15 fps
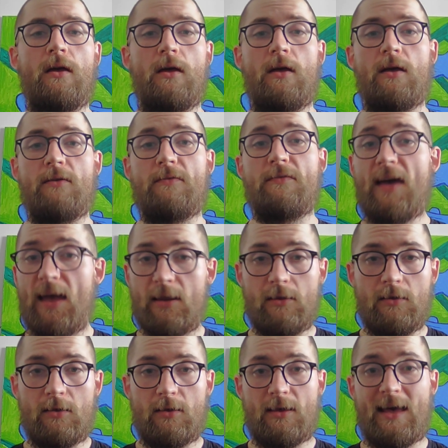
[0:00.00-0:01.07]

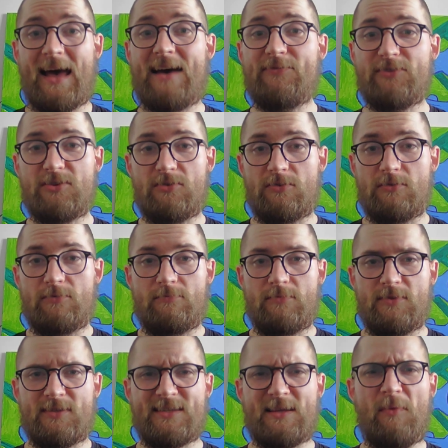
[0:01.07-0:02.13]
Then, after
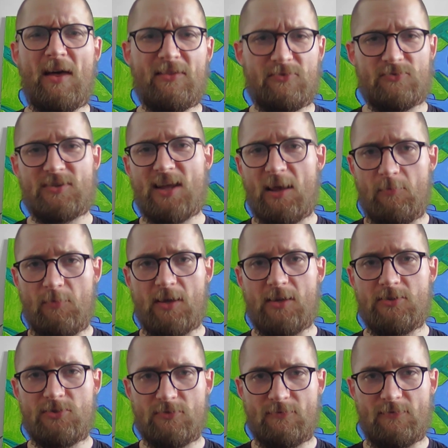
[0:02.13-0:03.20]
some other time
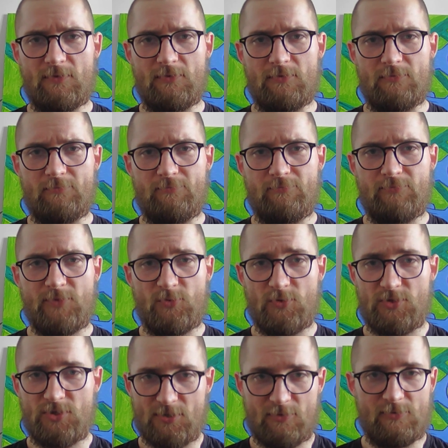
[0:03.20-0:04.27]
interval,
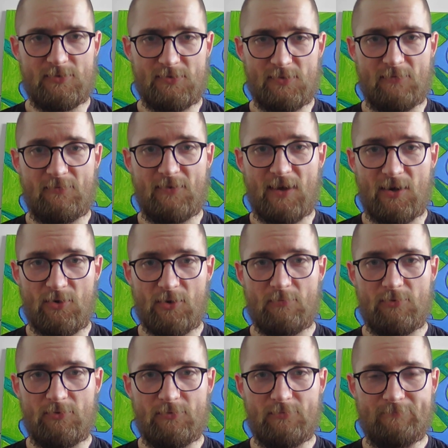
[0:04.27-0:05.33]
which is also a
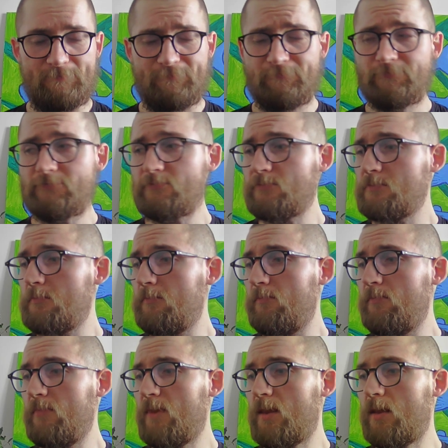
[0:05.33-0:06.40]
variable,
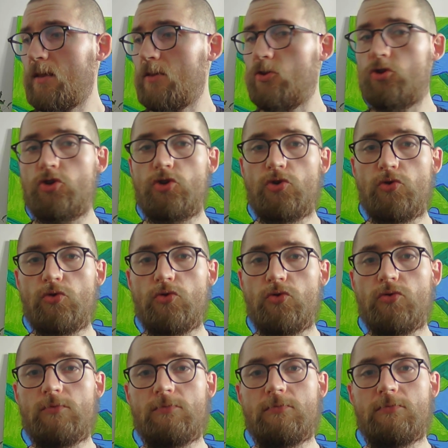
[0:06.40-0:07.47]

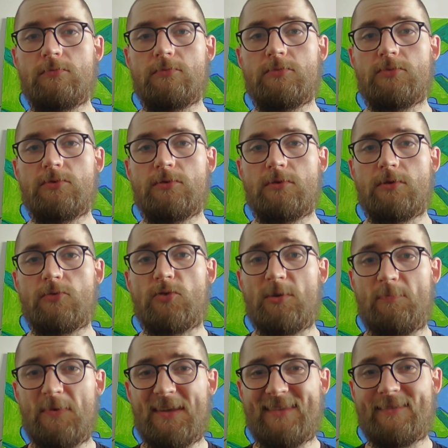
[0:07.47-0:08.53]
you
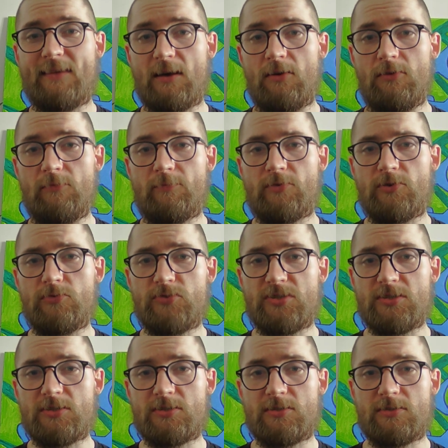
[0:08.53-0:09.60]
repeat the whole
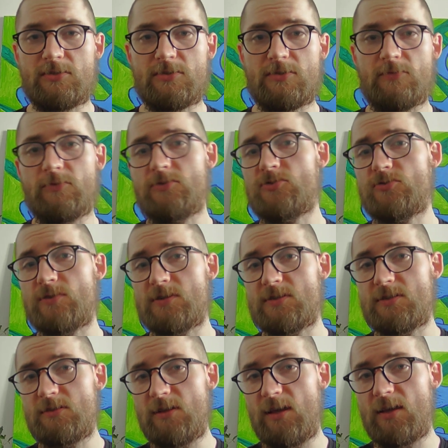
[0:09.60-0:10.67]
process. So you
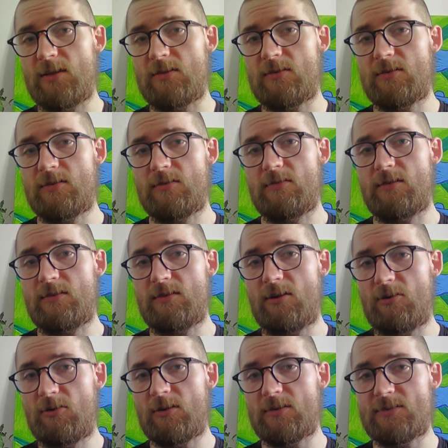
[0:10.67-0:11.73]
translate the
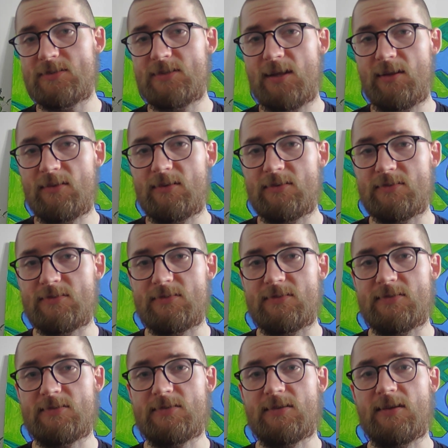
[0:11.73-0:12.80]
target
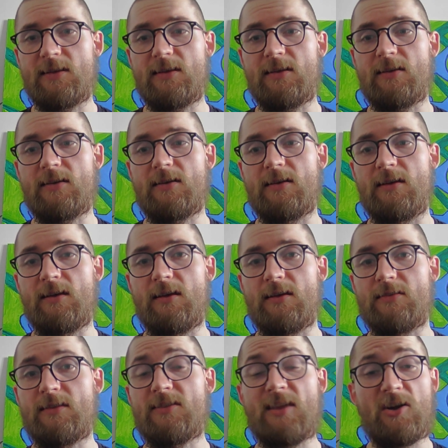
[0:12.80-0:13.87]
sentence,
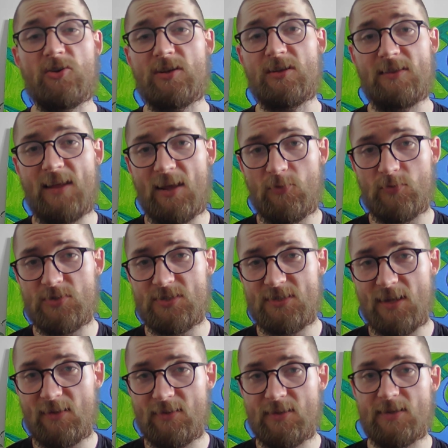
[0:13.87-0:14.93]
the target language
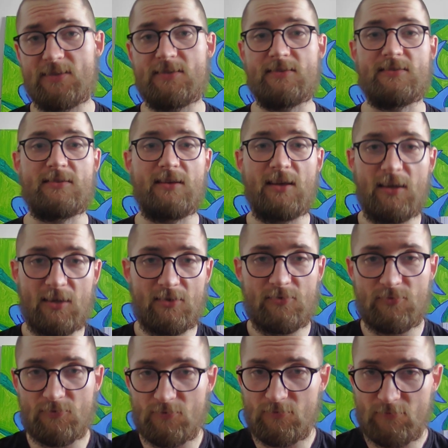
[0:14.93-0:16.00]
sentence
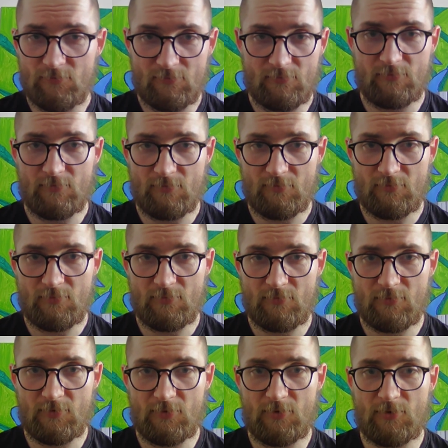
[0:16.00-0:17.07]
into
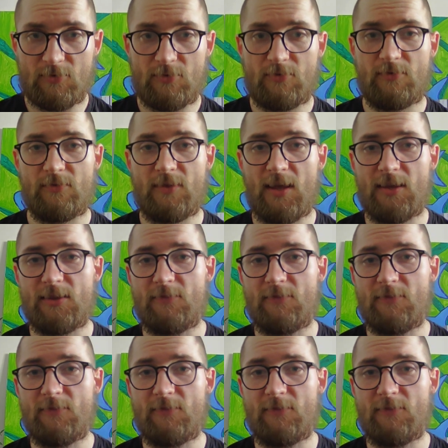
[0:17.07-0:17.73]
your native